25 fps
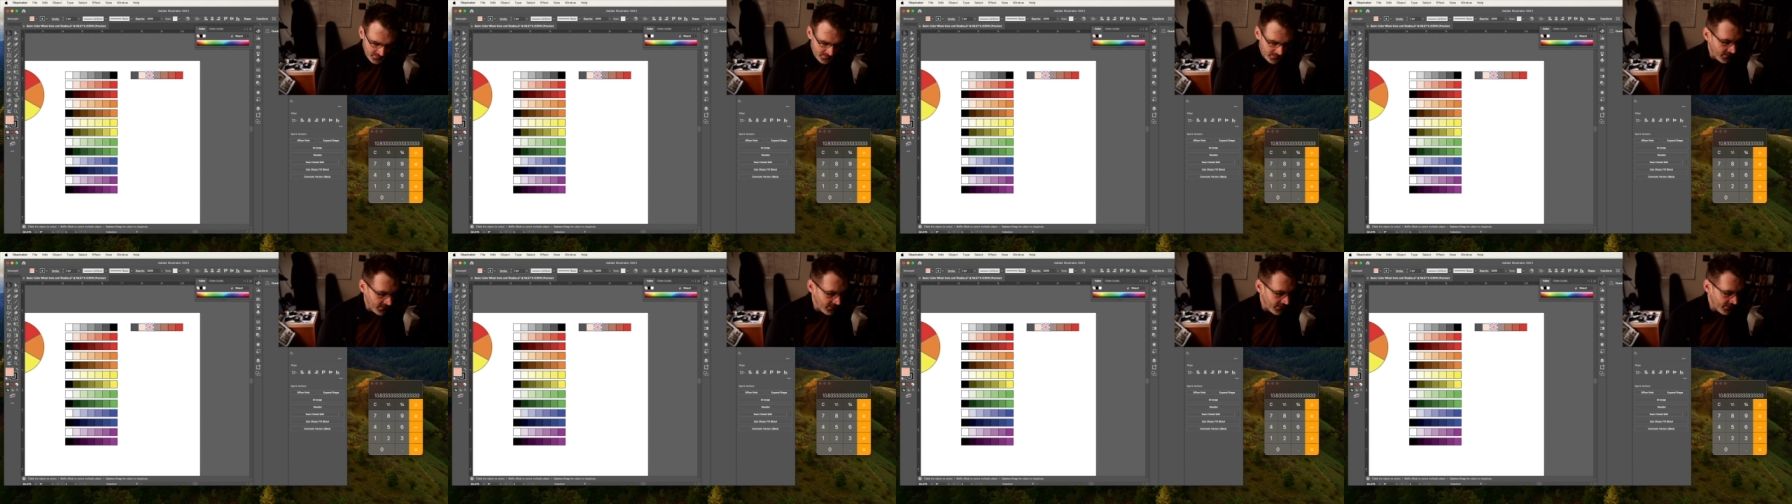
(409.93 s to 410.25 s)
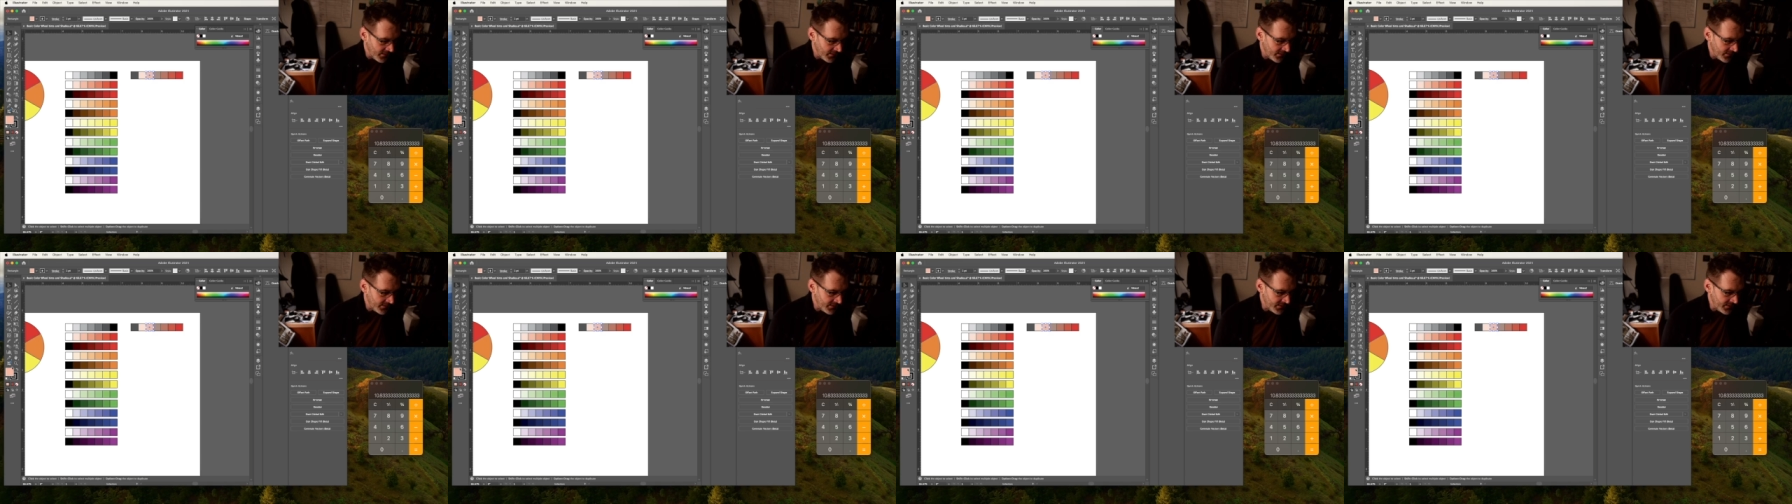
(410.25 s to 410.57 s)

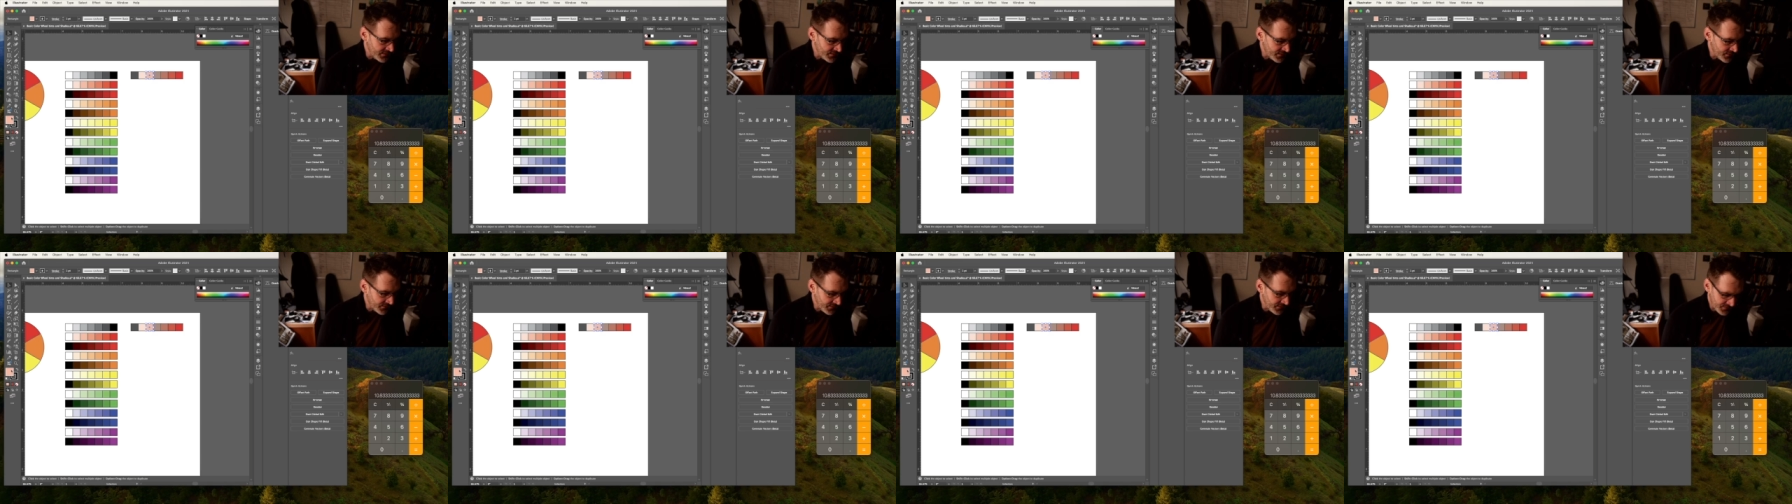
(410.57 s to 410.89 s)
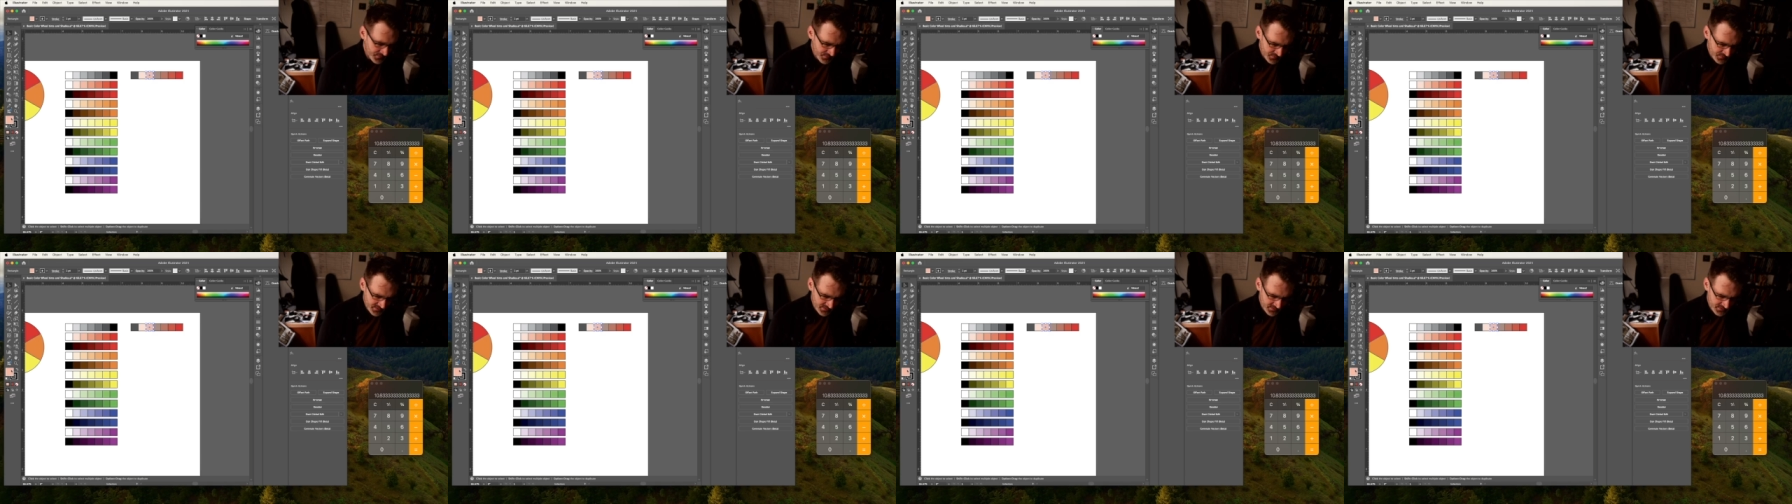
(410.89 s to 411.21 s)
And so
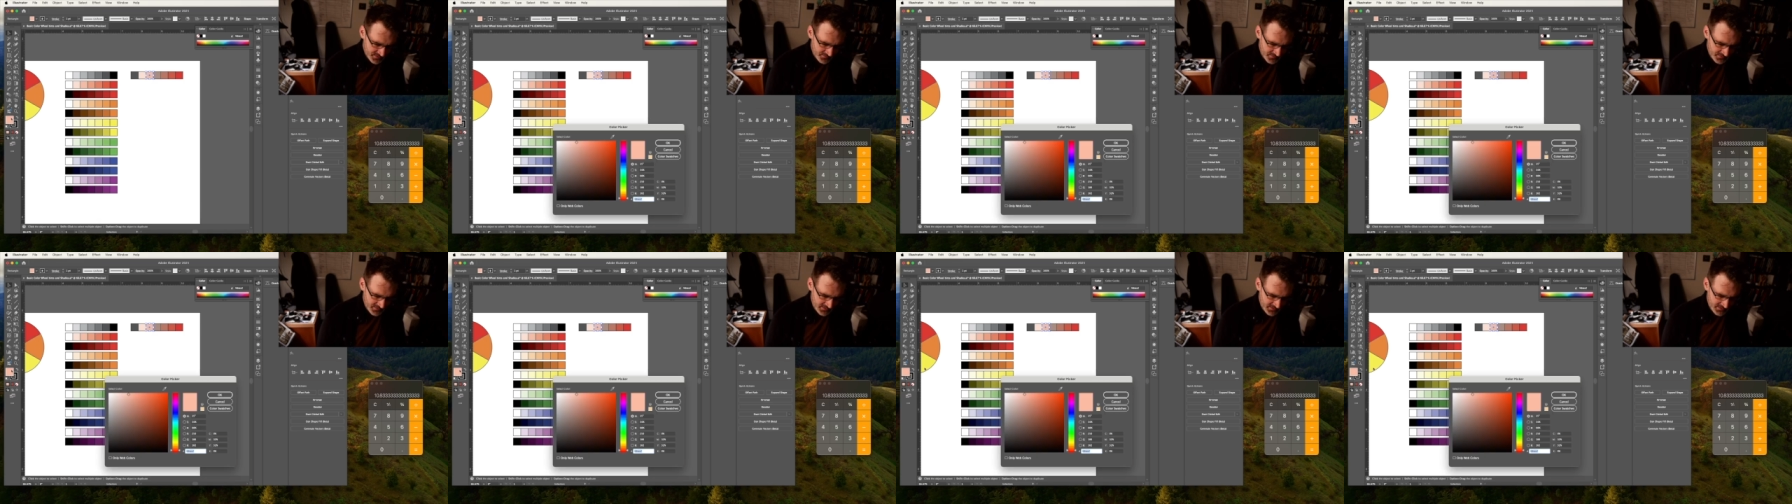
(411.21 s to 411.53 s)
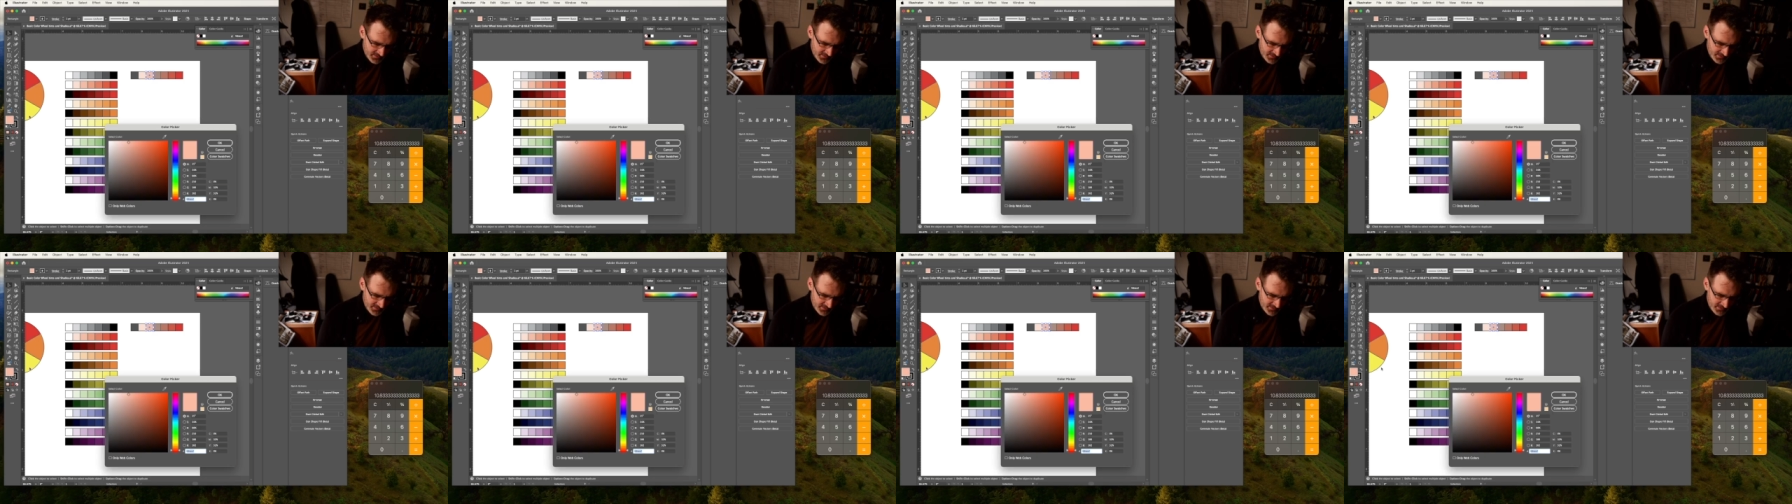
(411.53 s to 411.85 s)
this one's going to
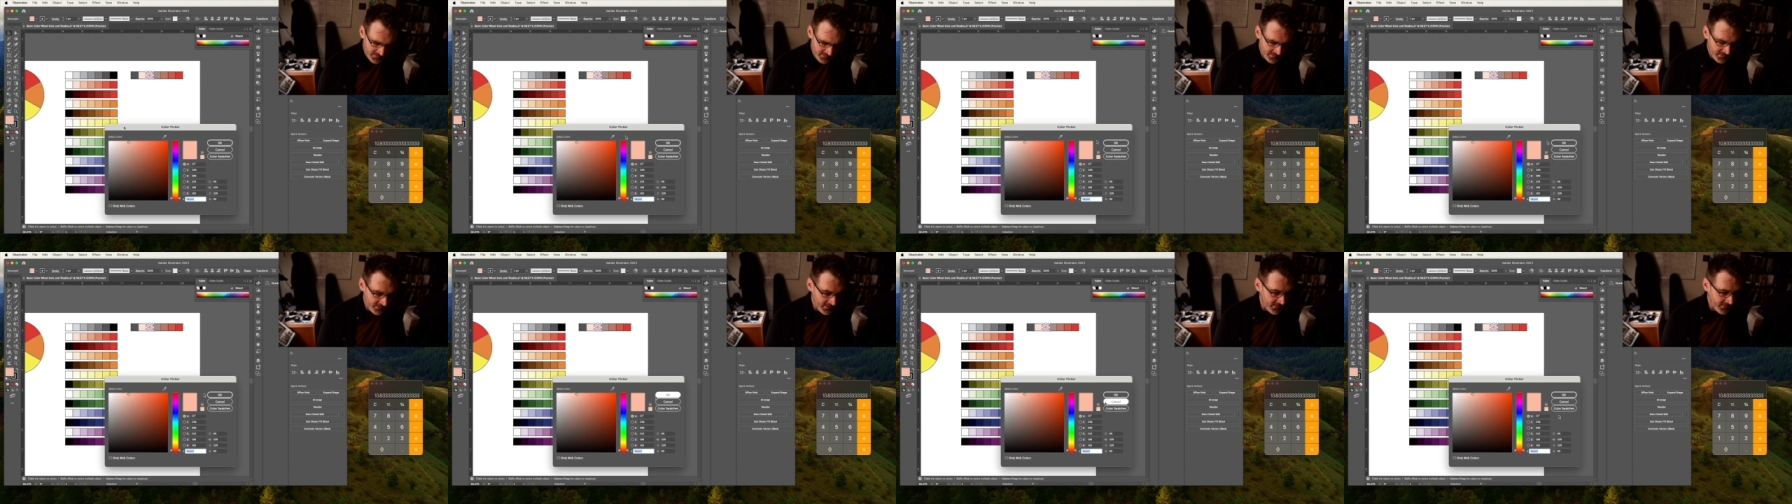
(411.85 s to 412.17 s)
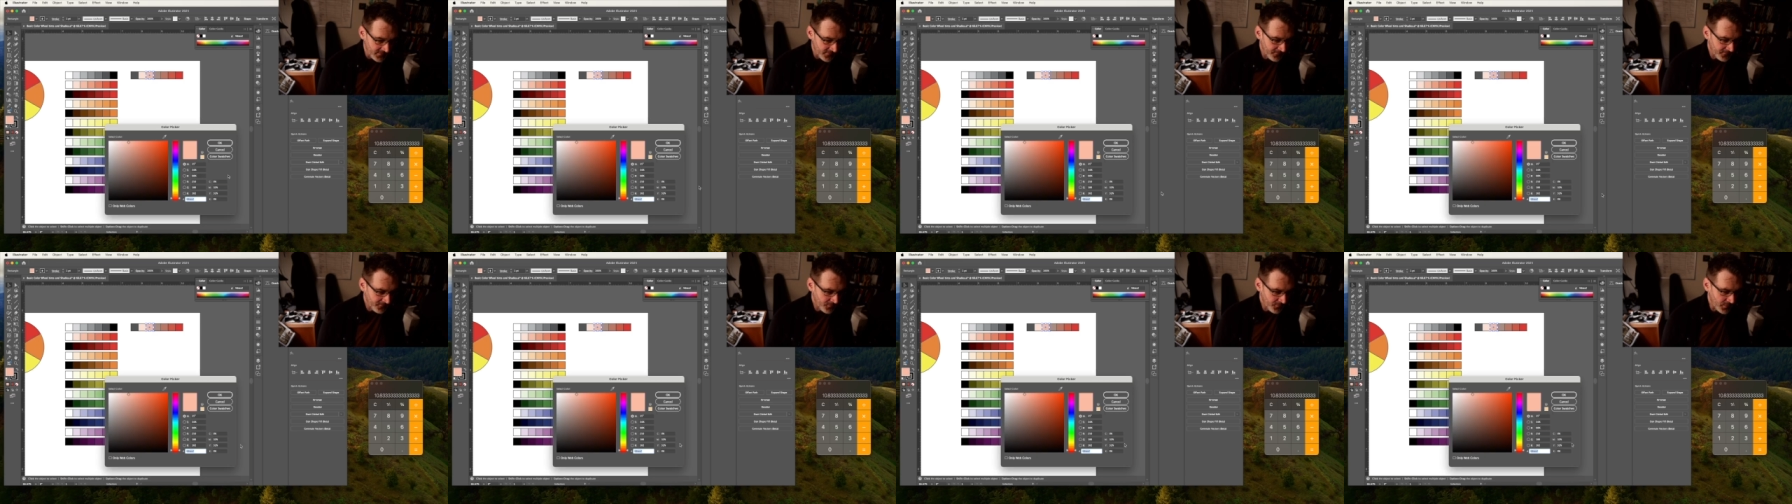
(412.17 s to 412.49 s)
be
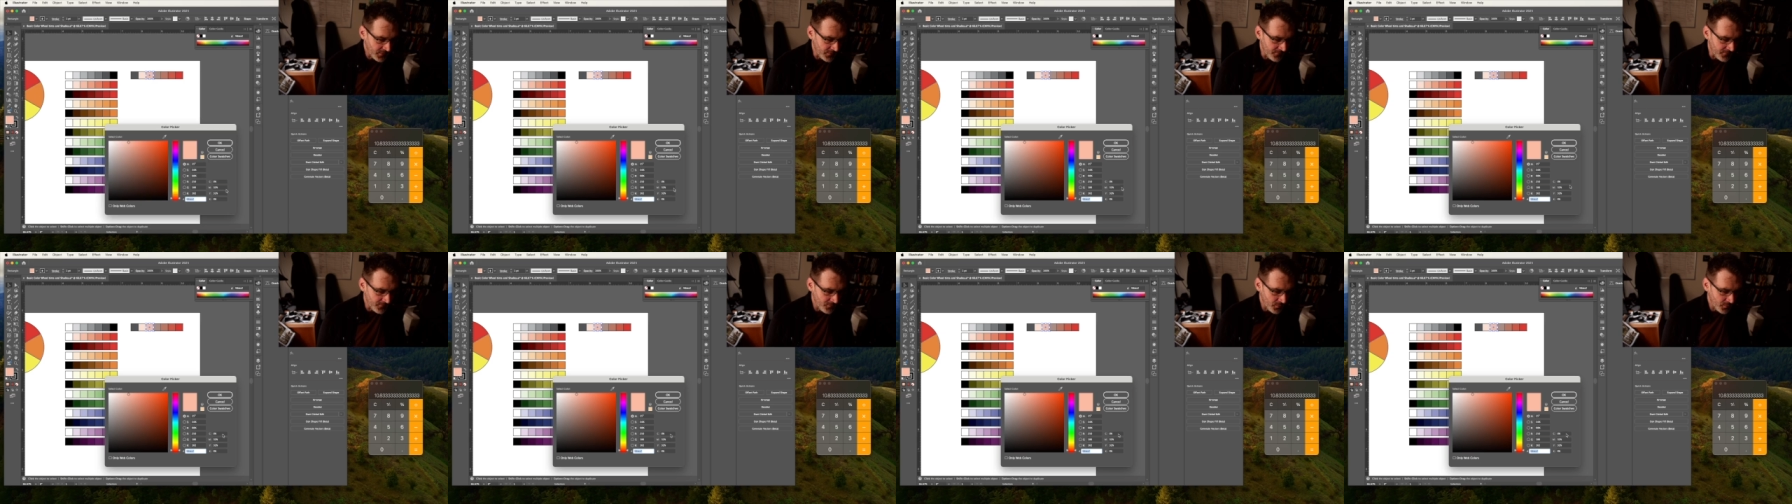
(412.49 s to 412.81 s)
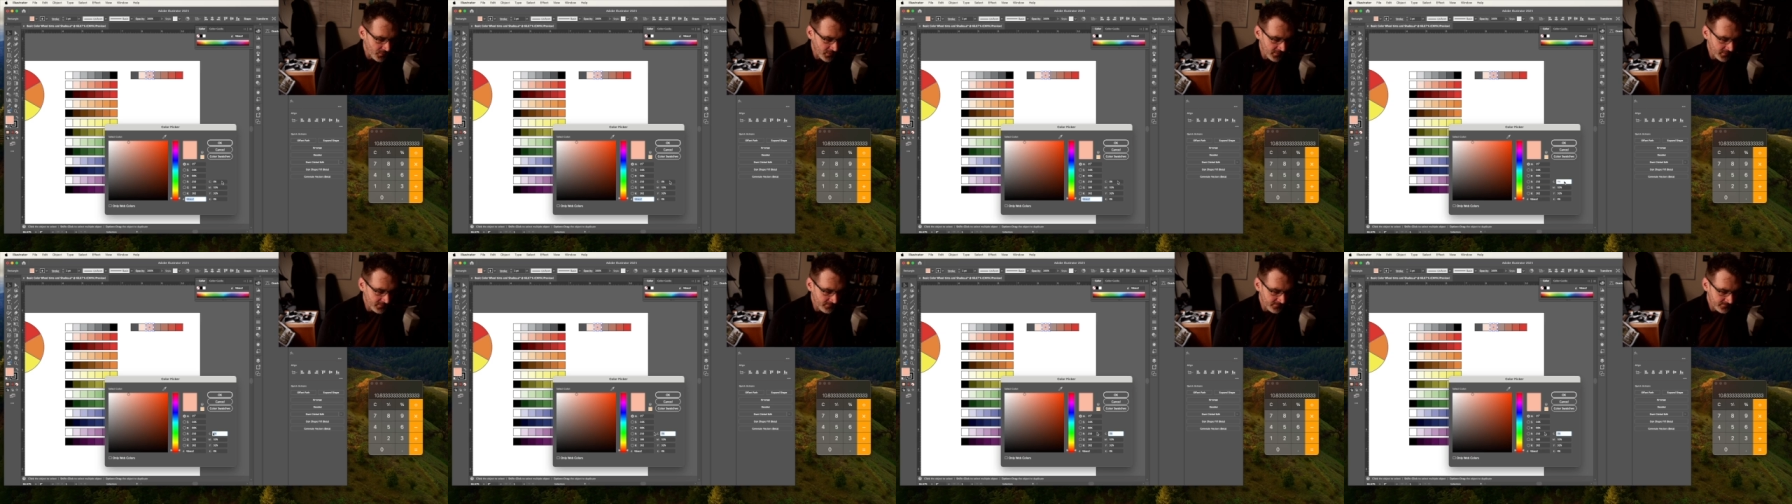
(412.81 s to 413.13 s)

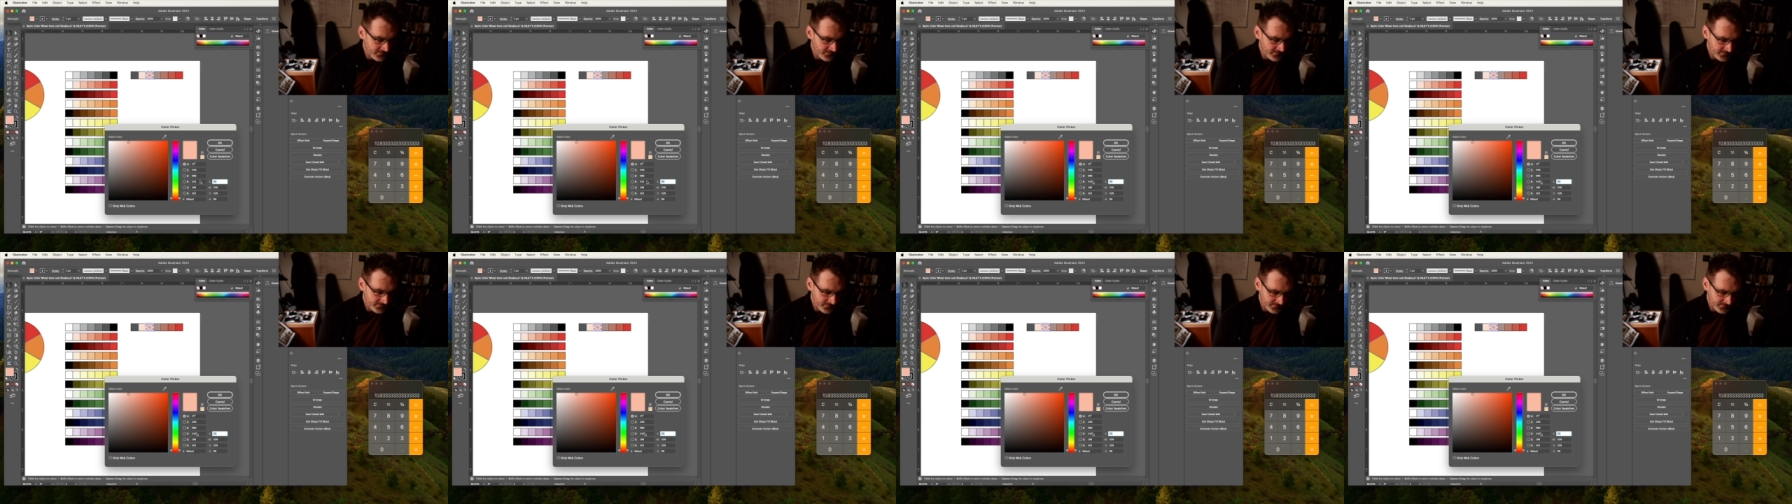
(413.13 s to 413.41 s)
44.